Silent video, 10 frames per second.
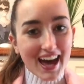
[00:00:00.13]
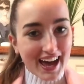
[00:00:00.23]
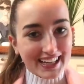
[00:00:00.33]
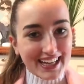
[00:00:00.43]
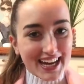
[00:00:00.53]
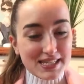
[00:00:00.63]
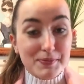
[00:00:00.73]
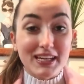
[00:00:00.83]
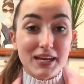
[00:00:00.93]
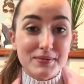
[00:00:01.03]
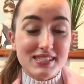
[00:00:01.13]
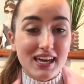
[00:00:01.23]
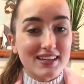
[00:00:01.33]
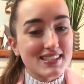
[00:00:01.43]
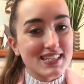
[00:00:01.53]
Hi guys, my name is
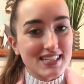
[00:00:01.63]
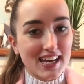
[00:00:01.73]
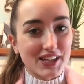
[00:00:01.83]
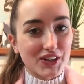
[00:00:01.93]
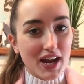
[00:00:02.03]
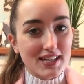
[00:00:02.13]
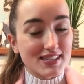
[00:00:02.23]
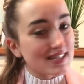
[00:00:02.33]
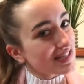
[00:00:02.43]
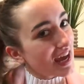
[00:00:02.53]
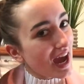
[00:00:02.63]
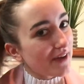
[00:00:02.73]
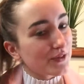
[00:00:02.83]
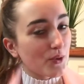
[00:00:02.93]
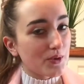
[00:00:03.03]
Kelsey Taylor and today
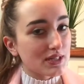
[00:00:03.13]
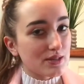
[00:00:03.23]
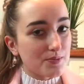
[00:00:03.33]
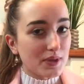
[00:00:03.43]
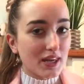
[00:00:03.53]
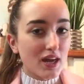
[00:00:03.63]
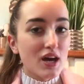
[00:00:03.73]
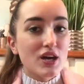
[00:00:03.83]
I'm going to be